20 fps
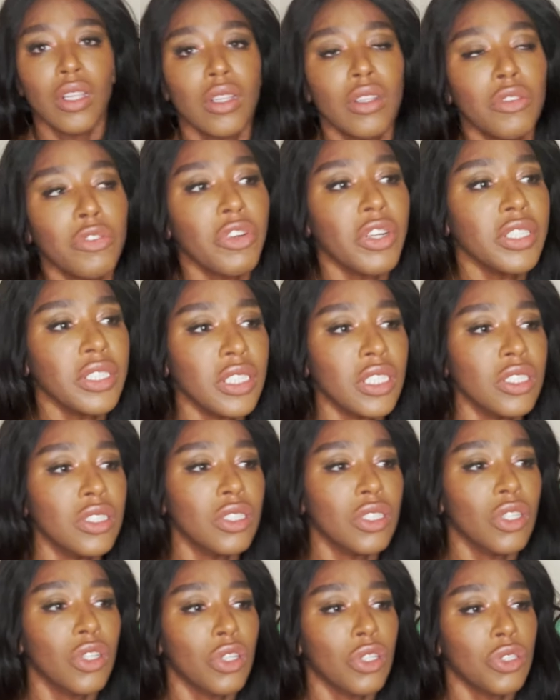For
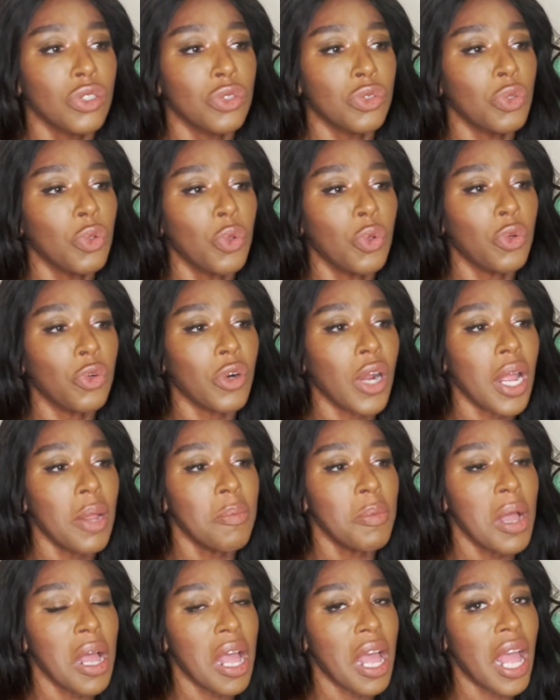instance, true
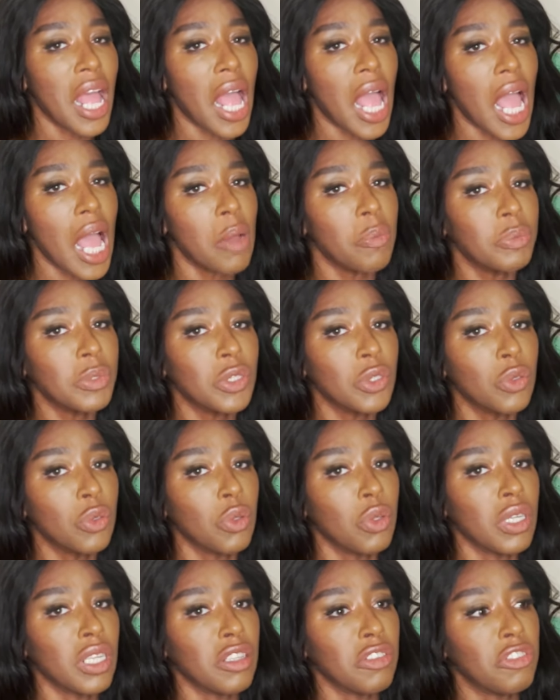crime
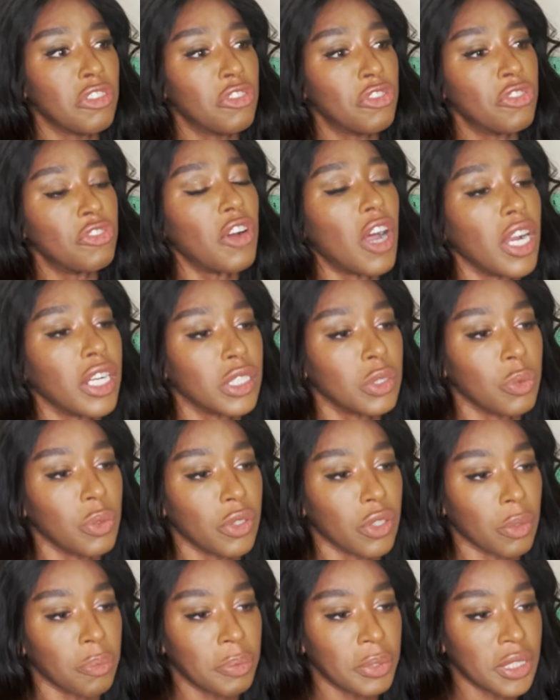absolutely fucks
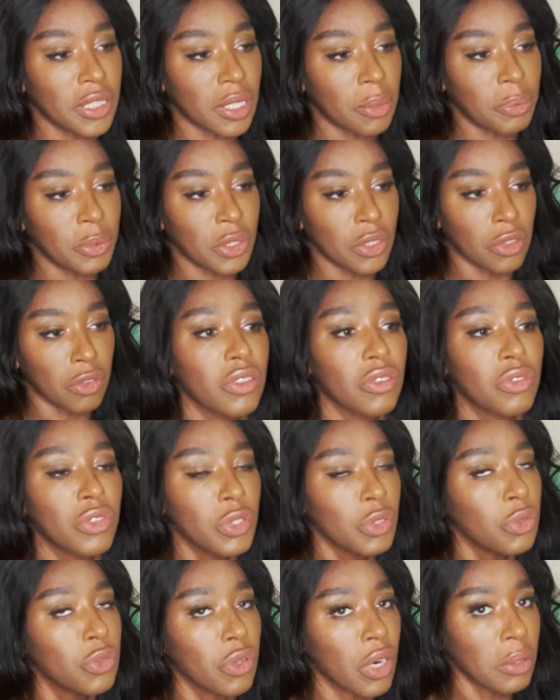with our perception of
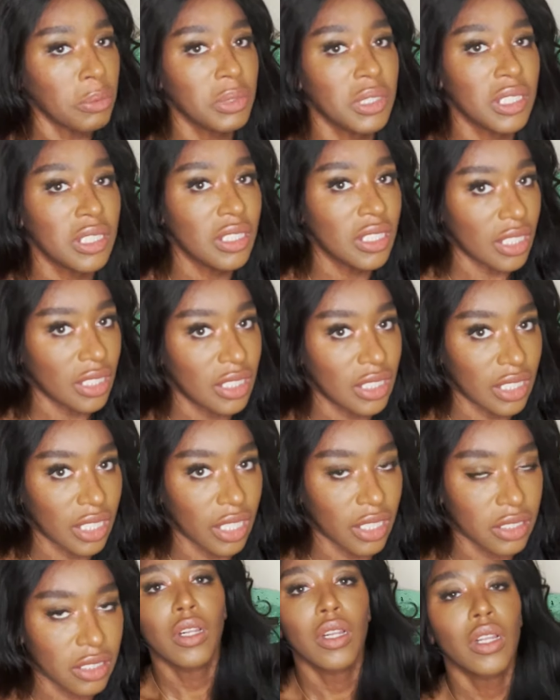real crime
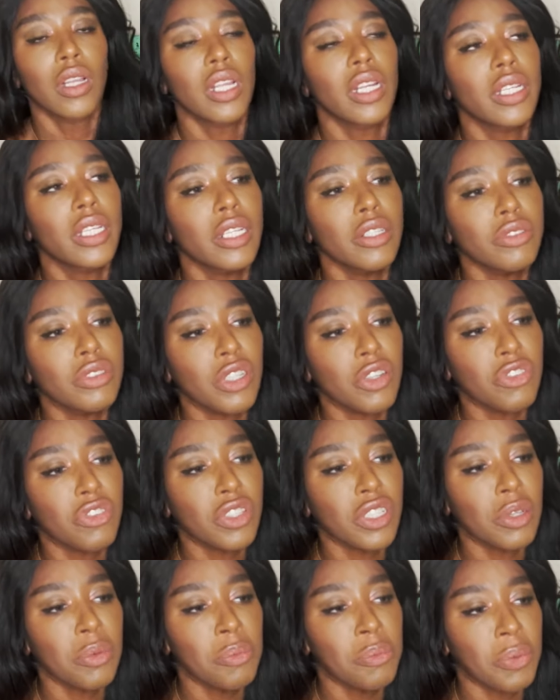statistics. It gives off
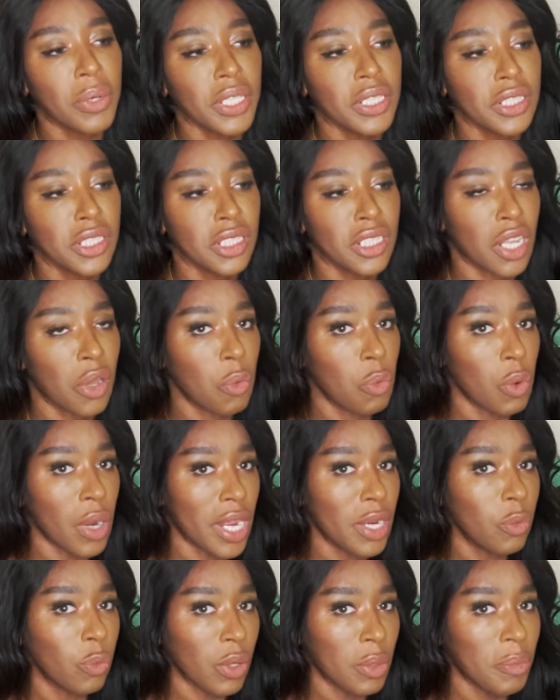the impression that
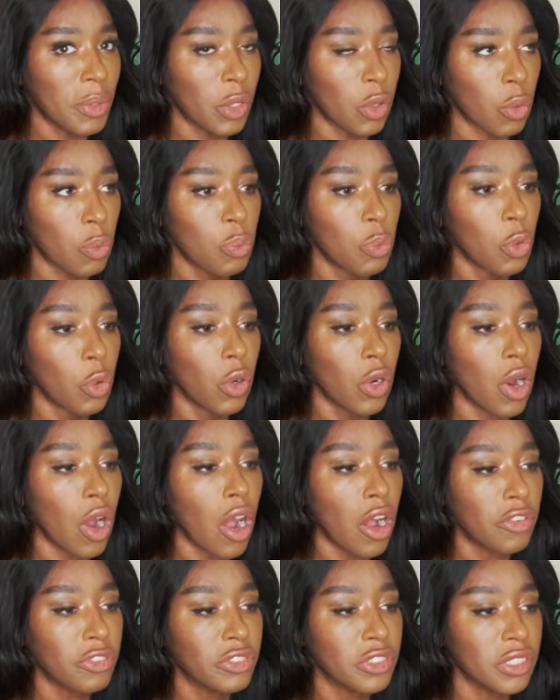white women are more
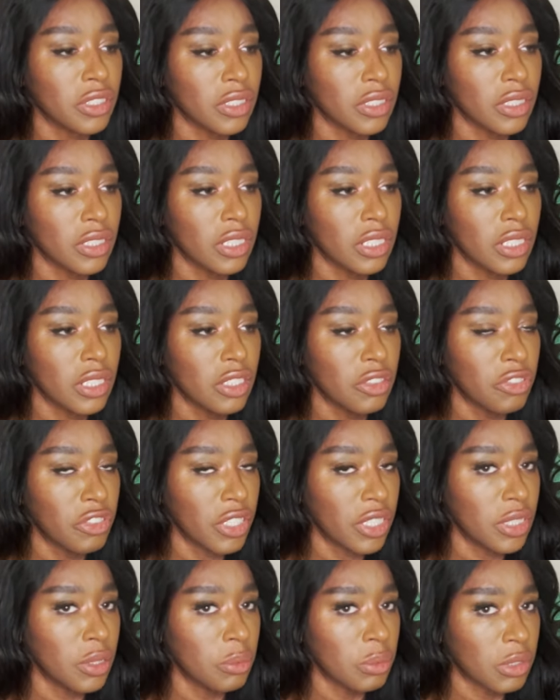often the
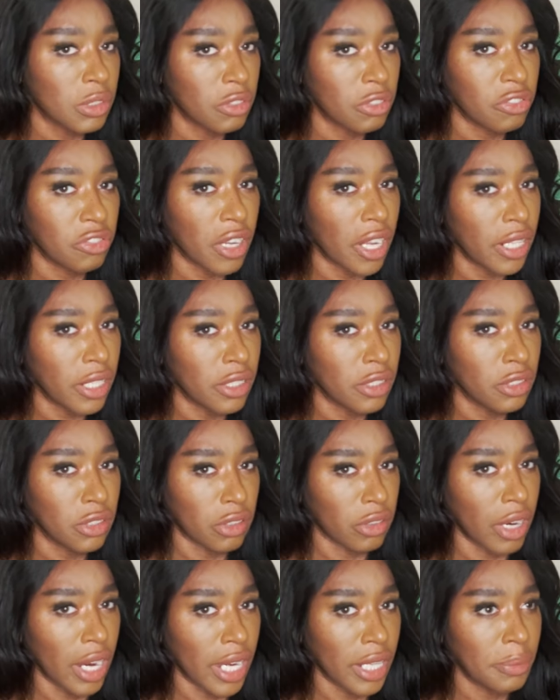victims of violent
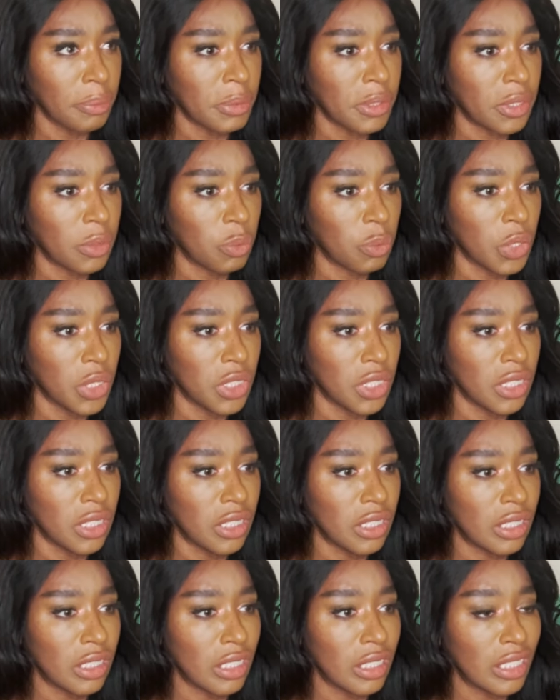crimes, which
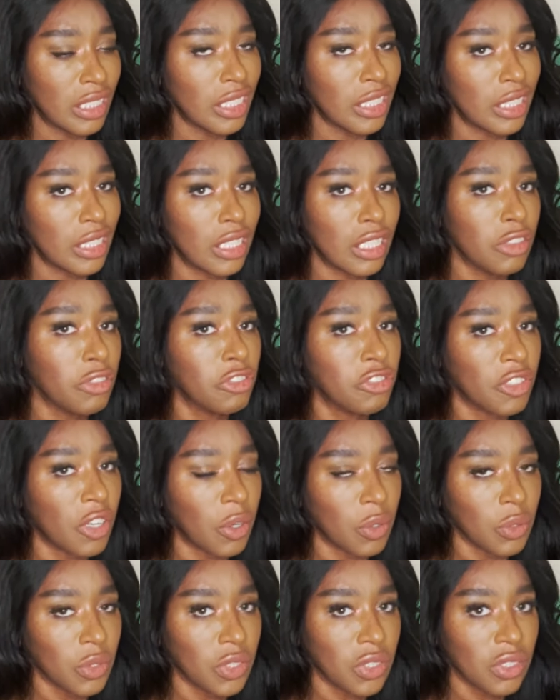is statistically
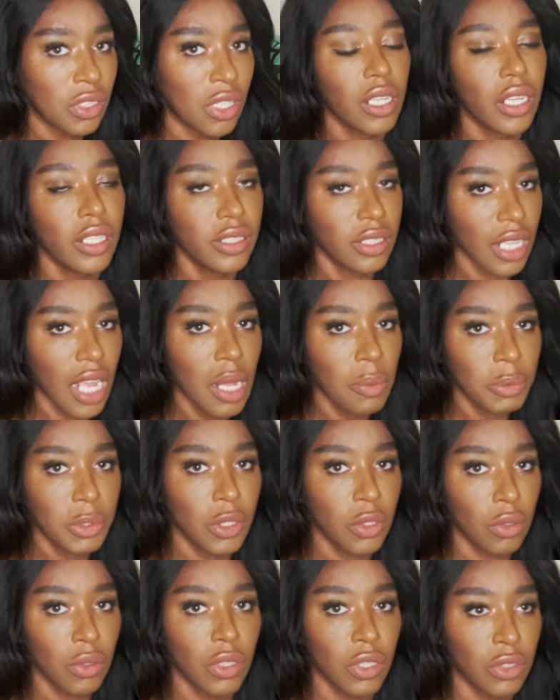false. It's
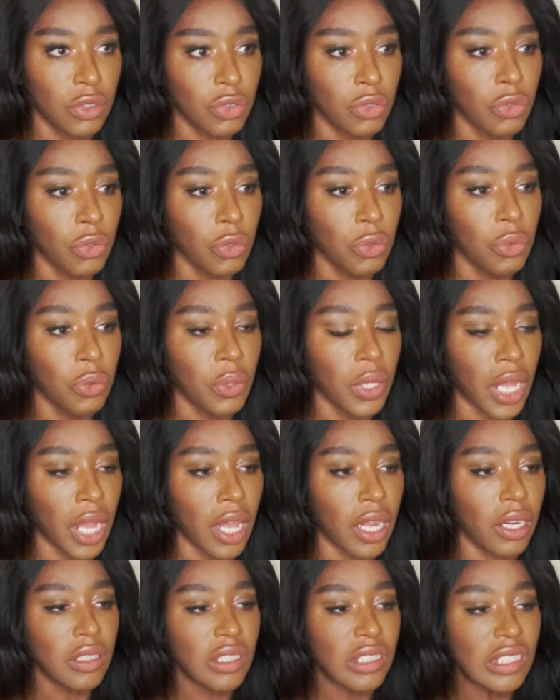absolutely true
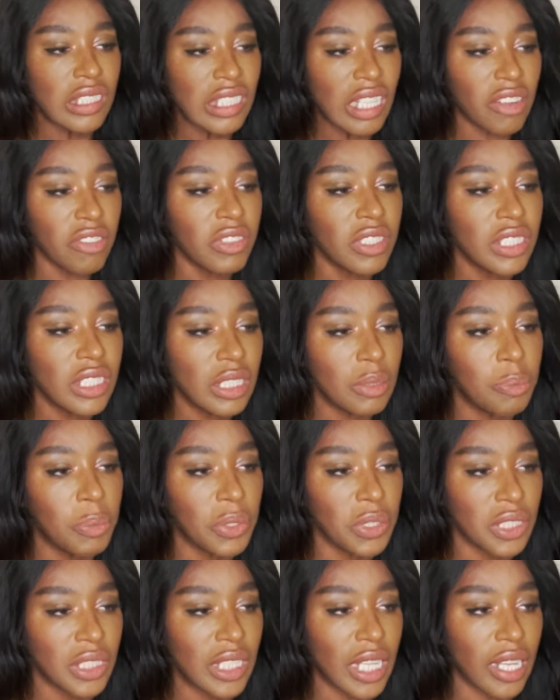that
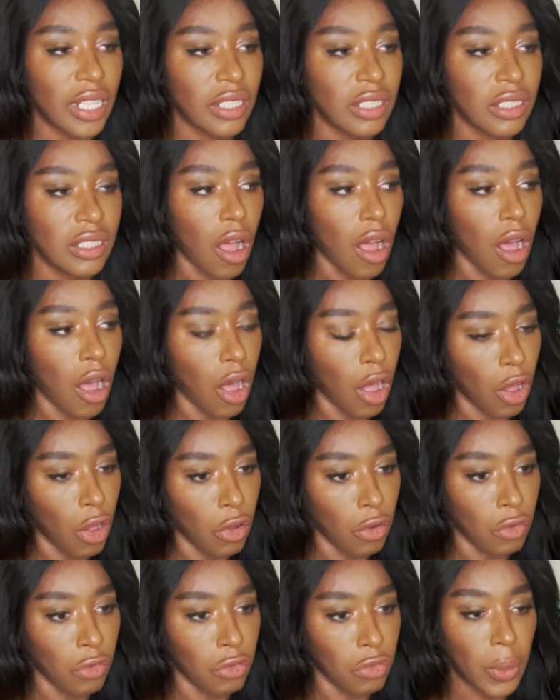70%
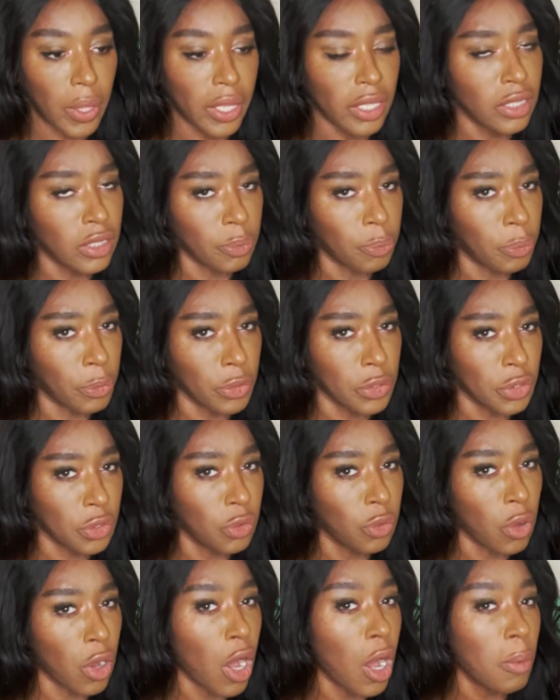of
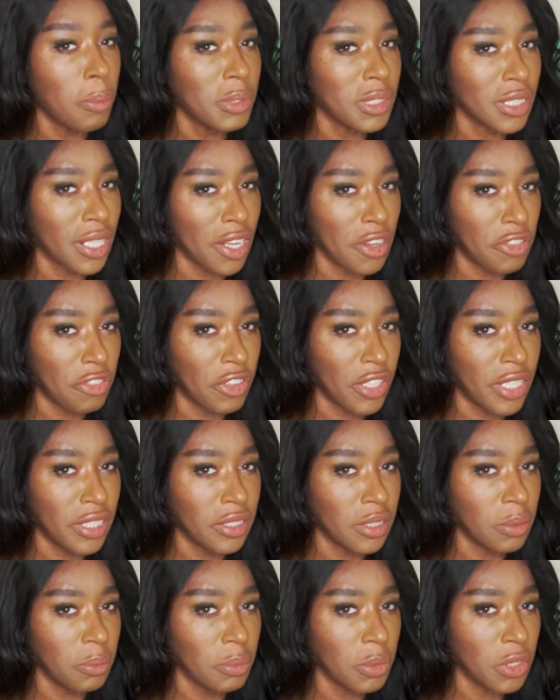interpersonal homicide
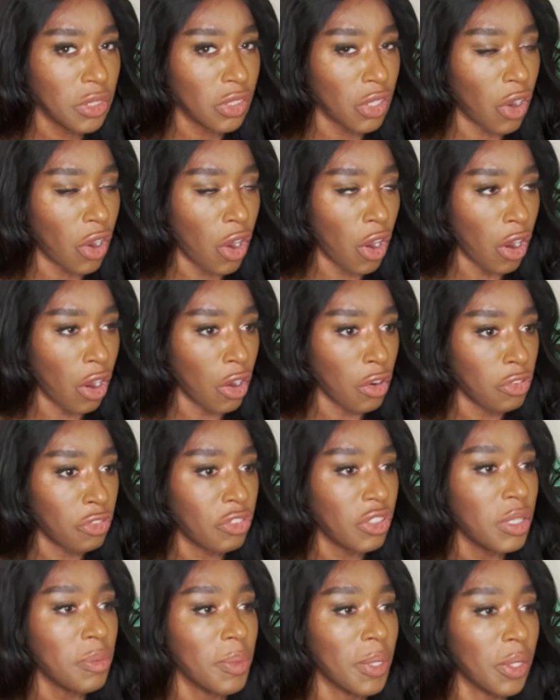victims are
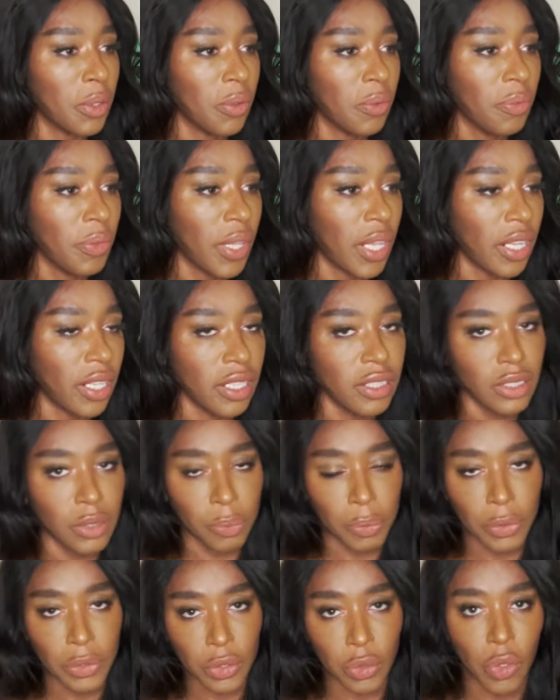female. And
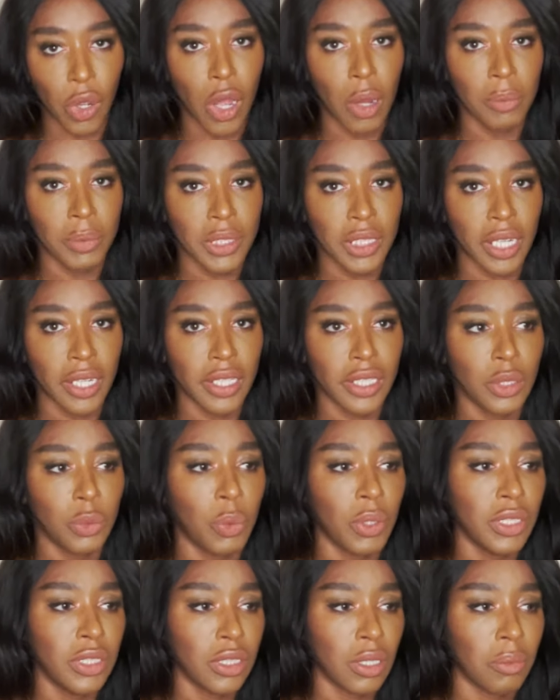interpersonal homicide is
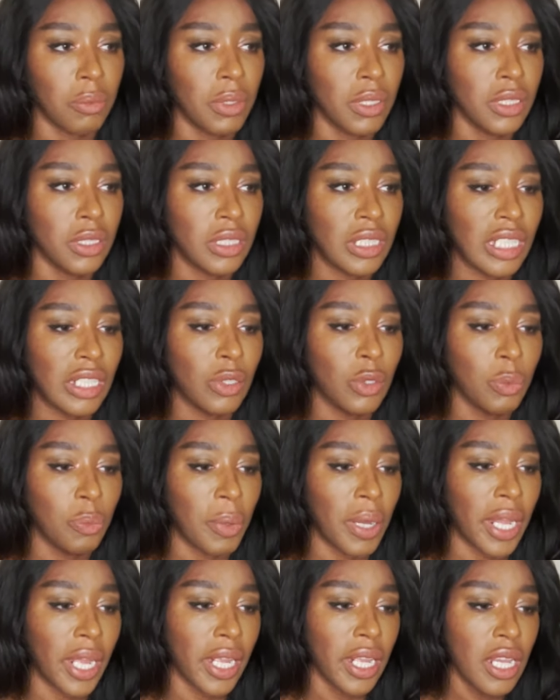when someone is killed
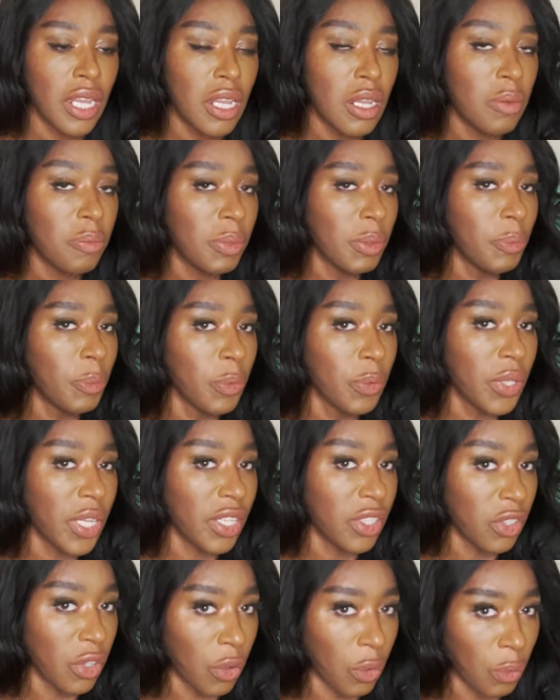by people they
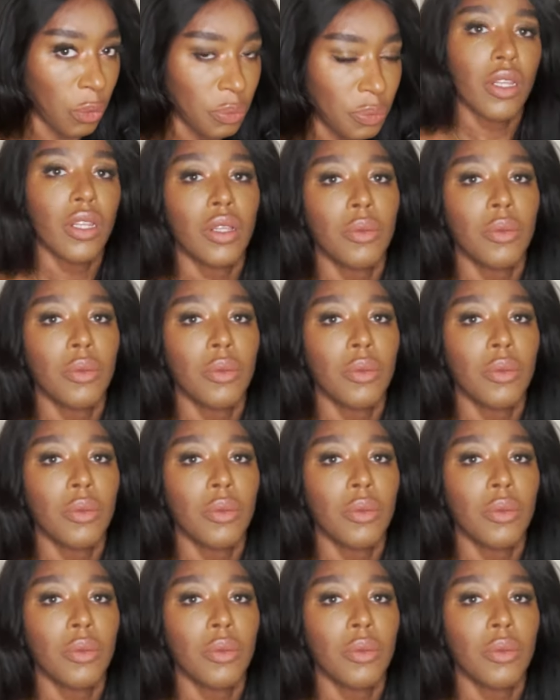know.